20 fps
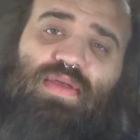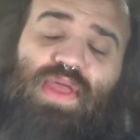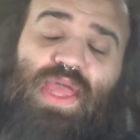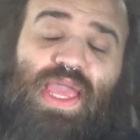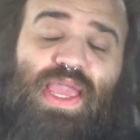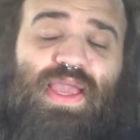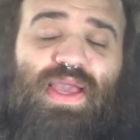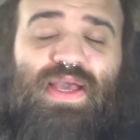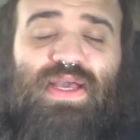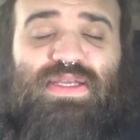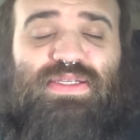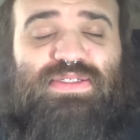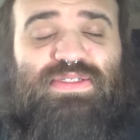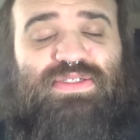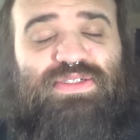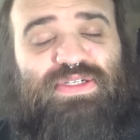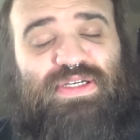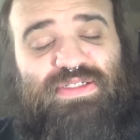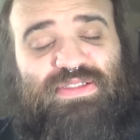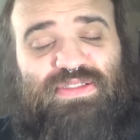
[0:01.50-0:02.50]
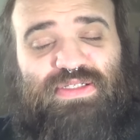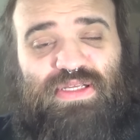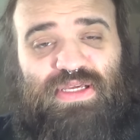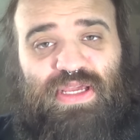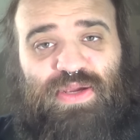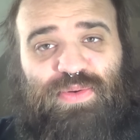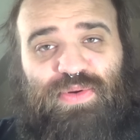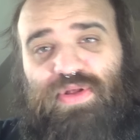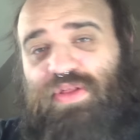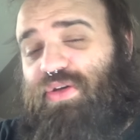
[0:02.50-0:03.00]
Hey guys, it's Justin
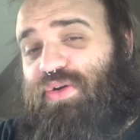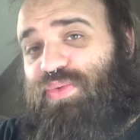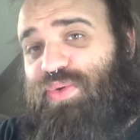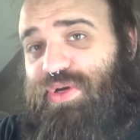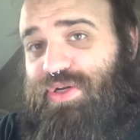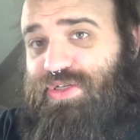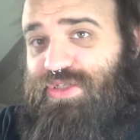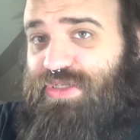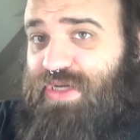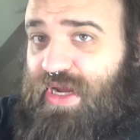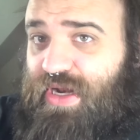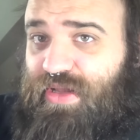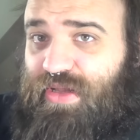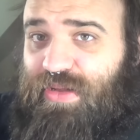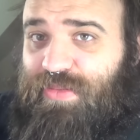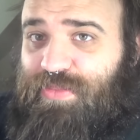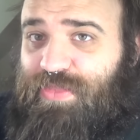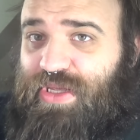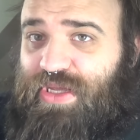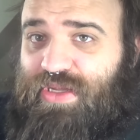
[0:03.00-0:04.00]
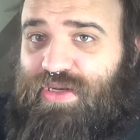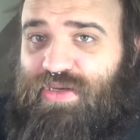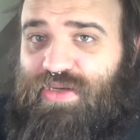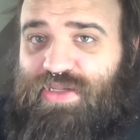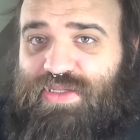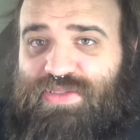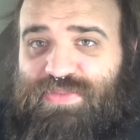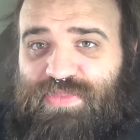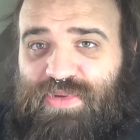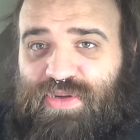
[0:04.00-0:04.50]
again with another quick channel update.
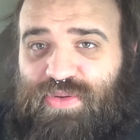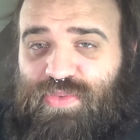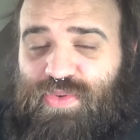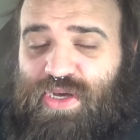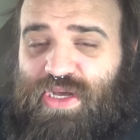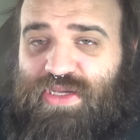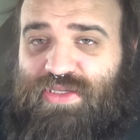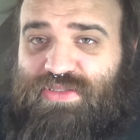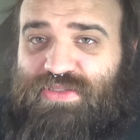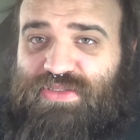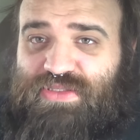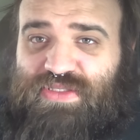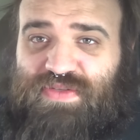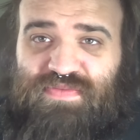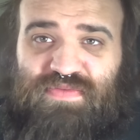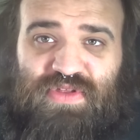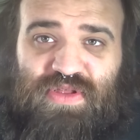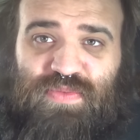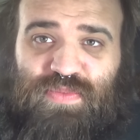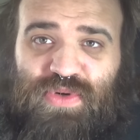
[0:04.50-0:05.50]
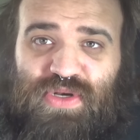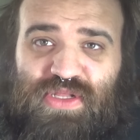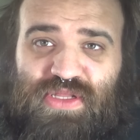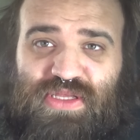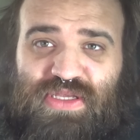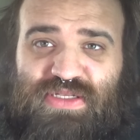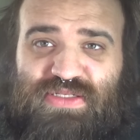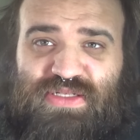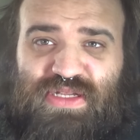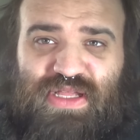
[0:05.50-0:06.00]
It's been a while since I've done one of
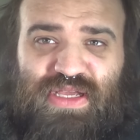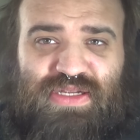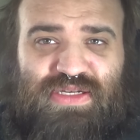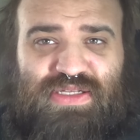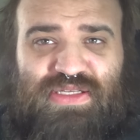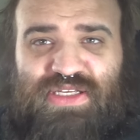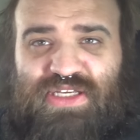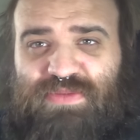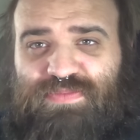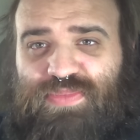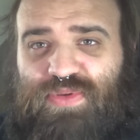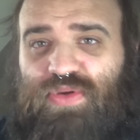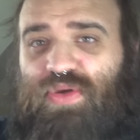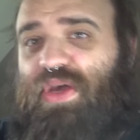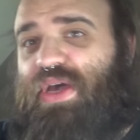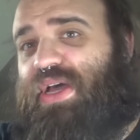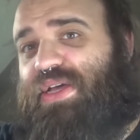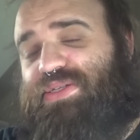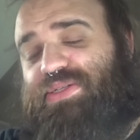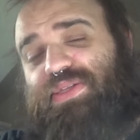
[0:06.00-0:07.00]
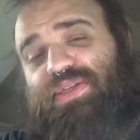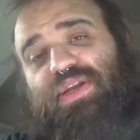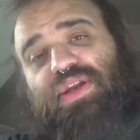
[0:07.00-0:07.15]
these, and I like to keep you guys in the